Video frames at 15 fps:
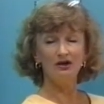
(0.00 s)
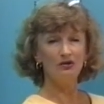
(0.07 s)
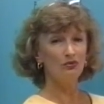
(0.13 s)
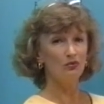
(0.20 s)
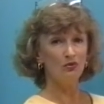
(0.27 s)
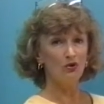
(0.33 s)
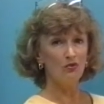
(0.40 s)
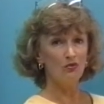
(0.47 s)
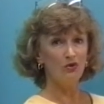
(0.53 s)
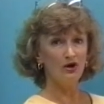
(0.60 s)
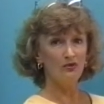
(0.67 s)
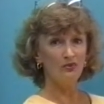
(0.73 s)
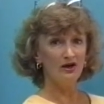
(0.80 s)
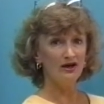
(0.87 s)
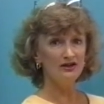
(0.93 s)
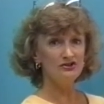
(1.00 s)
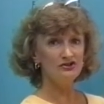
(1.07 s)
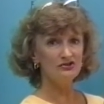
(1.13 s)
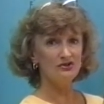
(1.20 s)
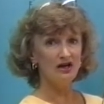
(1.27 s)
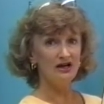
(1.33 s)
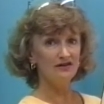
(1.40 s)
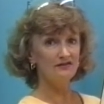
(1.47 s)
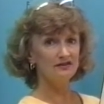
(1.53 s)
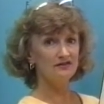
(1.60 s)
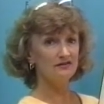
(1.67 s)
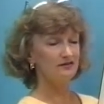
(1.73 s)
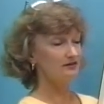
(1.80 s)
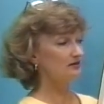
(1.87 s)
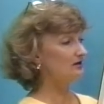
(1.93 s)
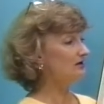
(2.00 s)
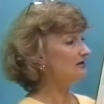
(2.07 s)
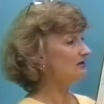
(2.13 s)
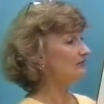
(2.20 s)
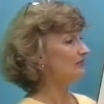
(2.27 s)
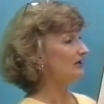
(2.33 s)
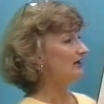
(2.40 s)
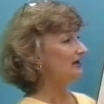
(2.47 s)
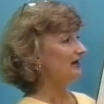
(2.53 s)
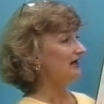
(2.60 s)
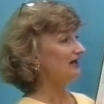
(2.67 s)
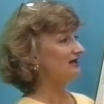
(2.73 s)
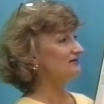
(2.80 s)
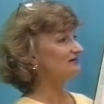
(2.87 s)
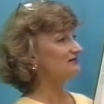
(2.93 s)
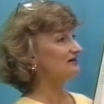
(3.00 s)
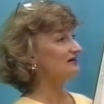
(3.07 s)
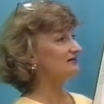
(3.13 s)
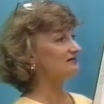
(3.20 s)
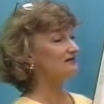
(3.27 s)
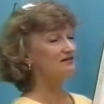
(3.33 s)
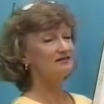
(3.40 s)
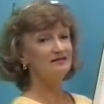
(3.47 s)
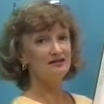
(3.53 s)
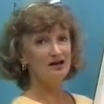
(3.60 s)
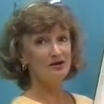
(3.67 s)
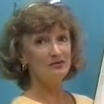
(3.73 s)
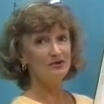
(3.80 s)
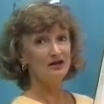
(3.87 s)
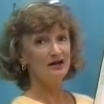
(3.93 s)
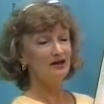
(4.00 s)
oh, wh why did you ask us to come? And Santa says, some